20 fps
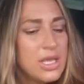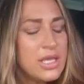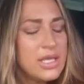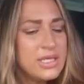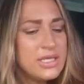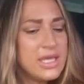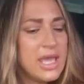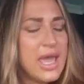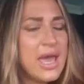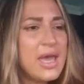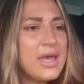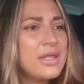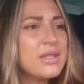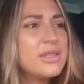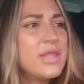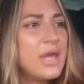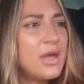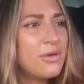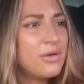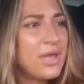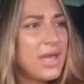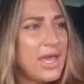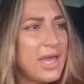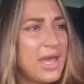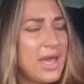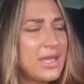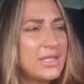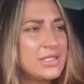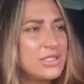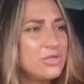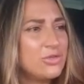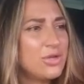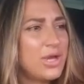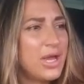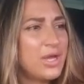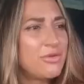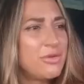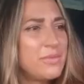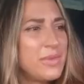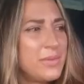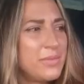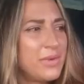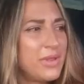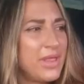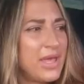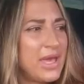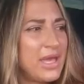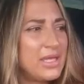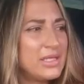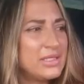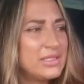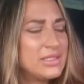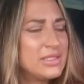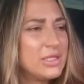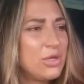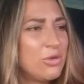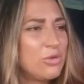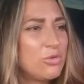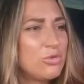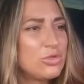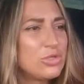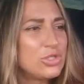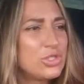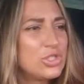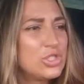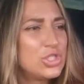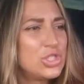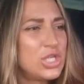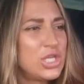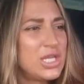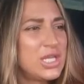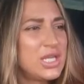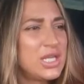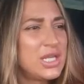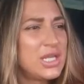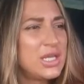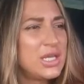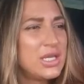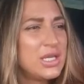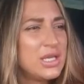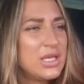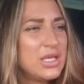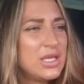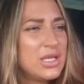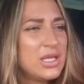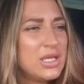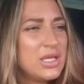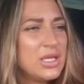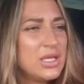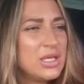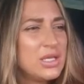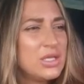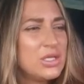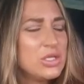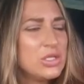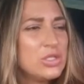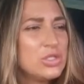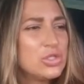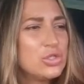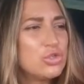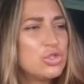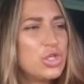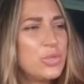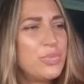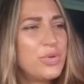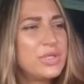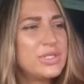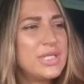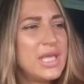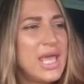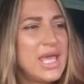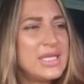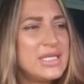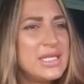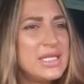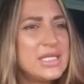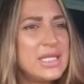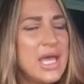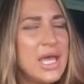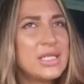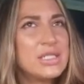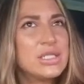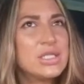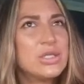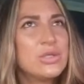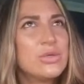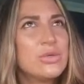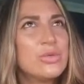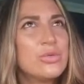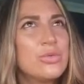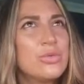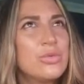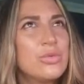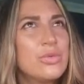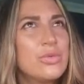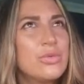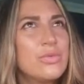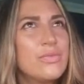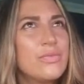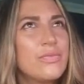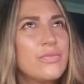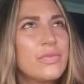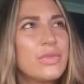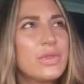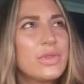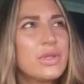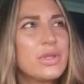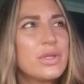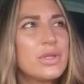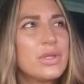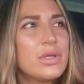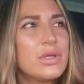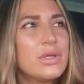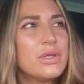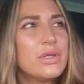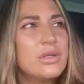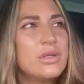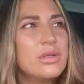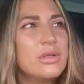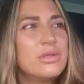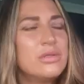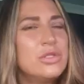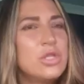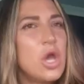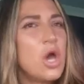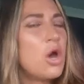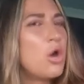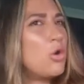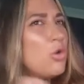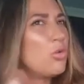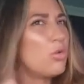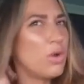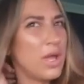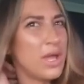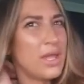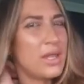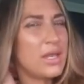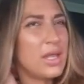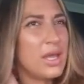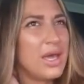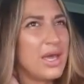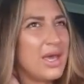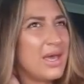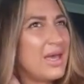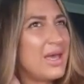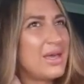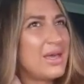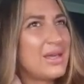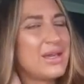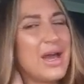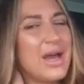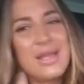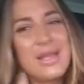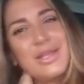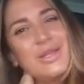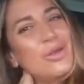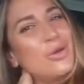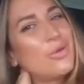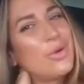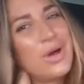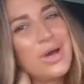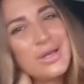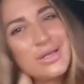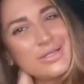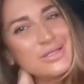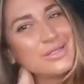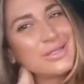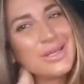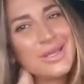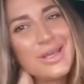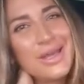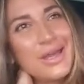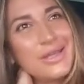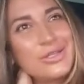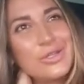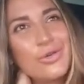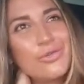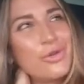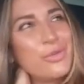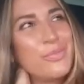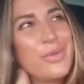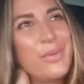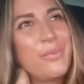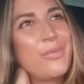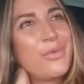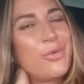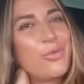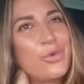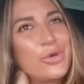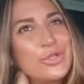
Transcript: Yeah. Okay. I do kind of remember that. So she pretended not to. No, and God, honestly, I don't remember.